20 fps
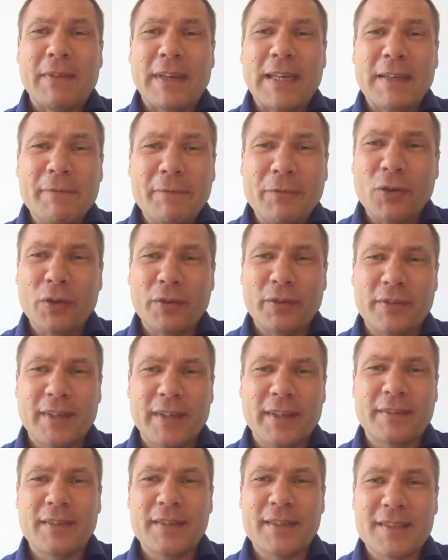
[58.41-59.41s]

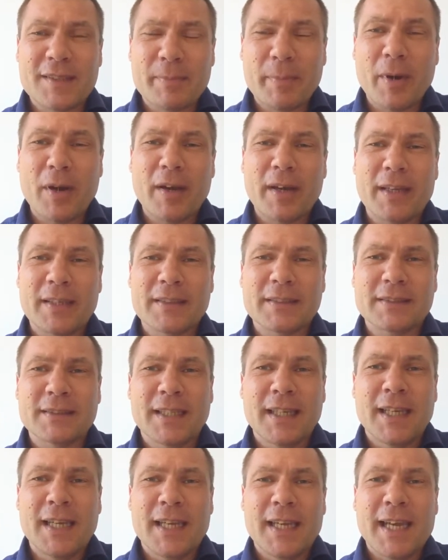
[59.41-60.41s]
influences, inspires
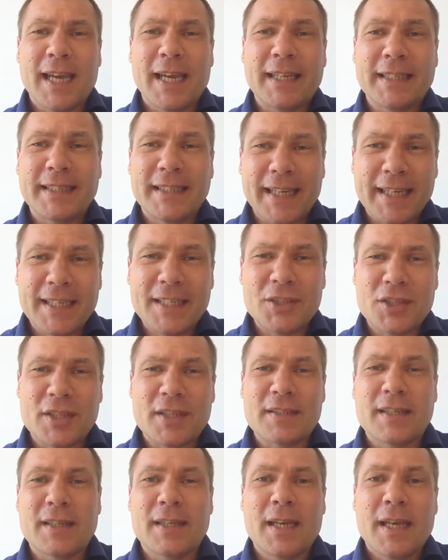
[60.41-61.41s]
and
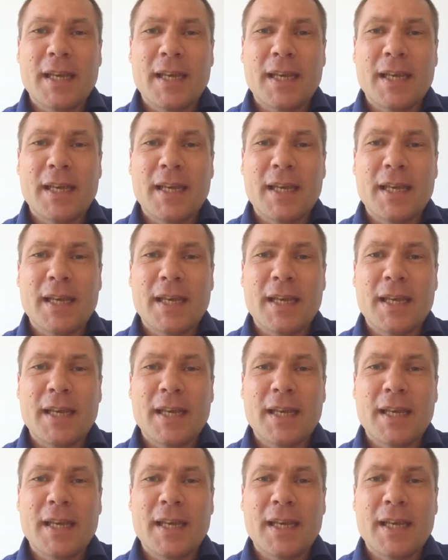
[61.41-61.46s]
engages.